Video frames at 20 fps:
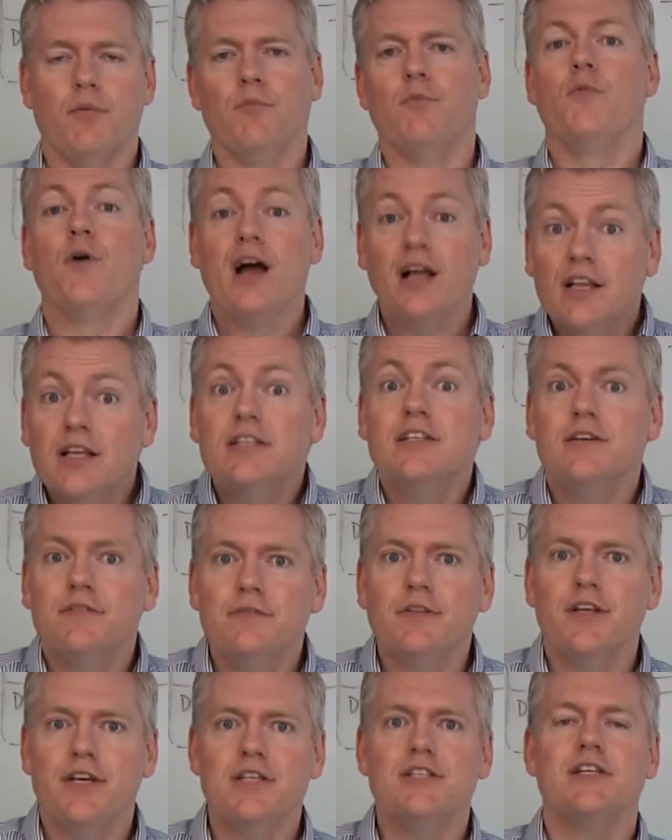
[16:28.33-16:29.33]

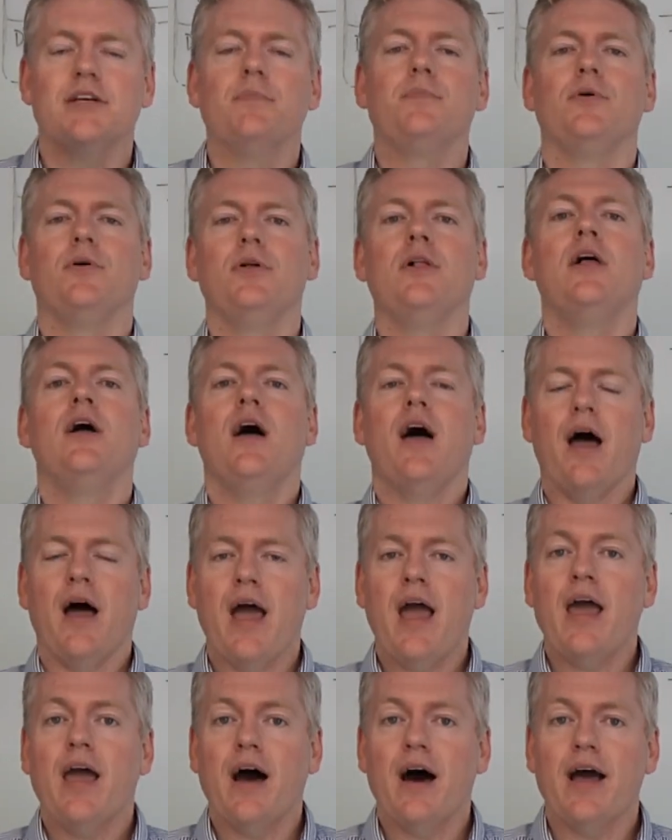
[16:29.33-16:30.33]
relatively simple
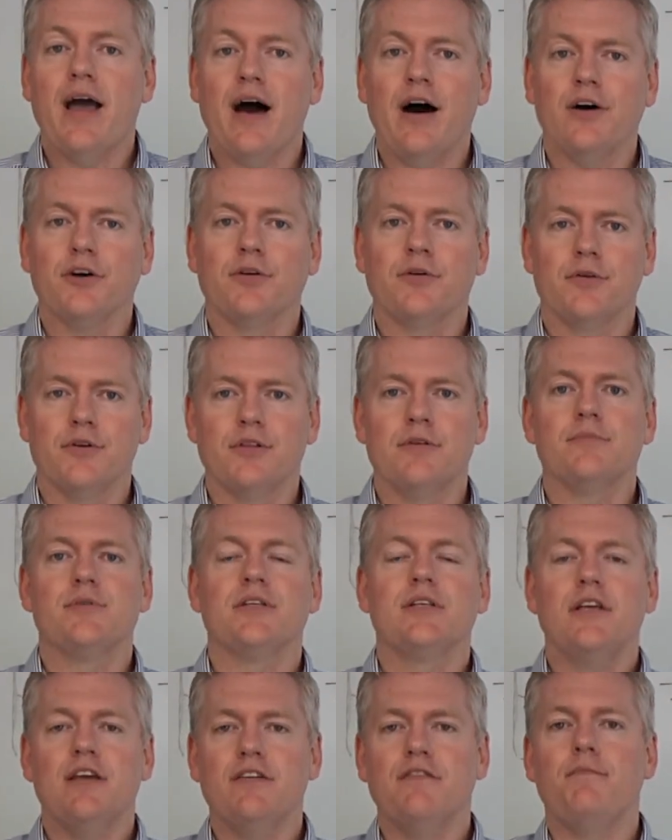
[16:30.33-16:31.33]
AI algorithms
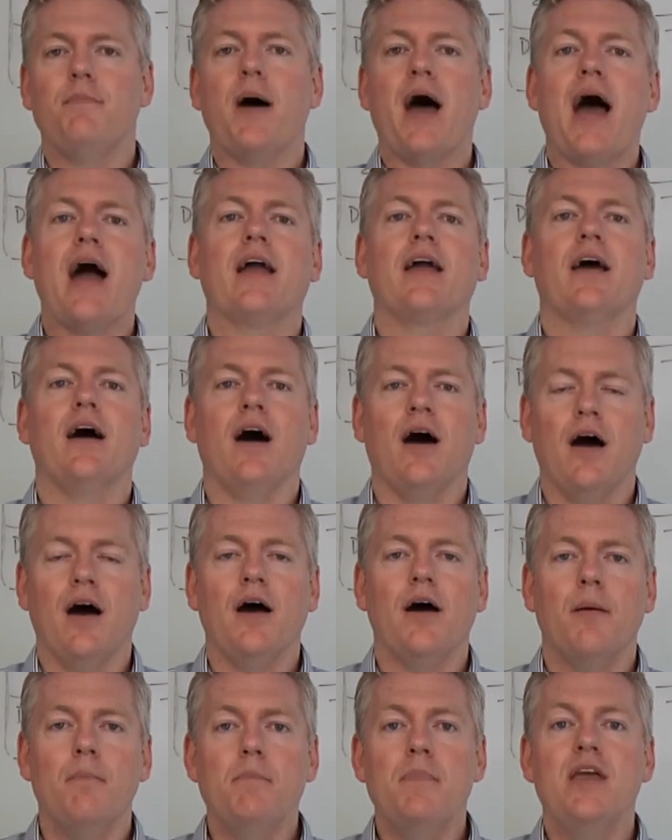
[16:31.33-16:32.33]
and give back a,
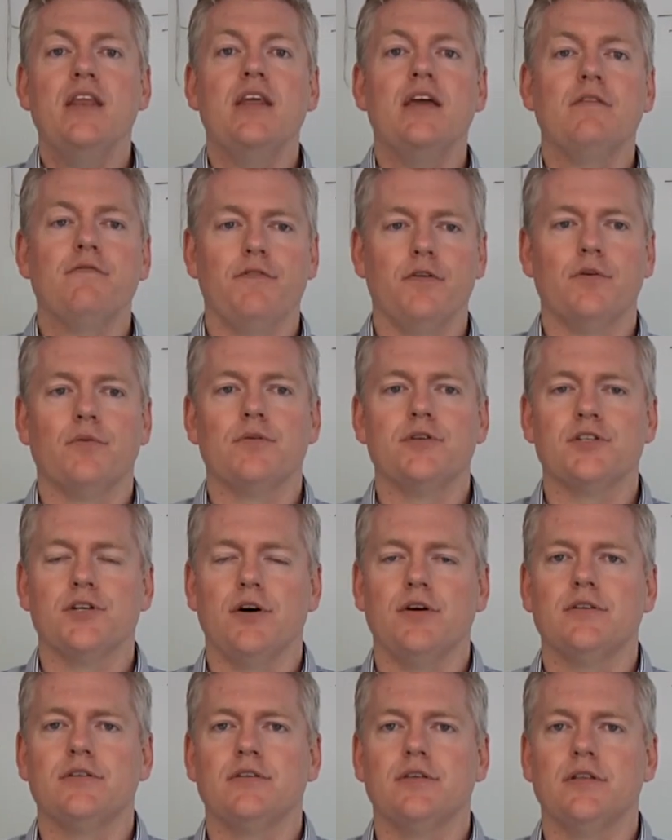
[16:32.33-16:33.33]
a meaningful
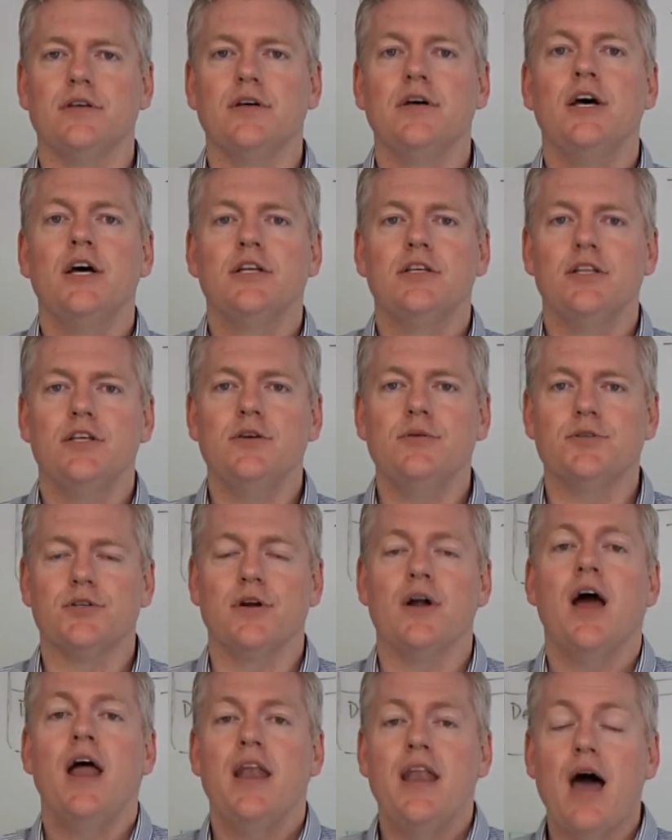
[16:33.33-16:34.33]
result to the, to the user.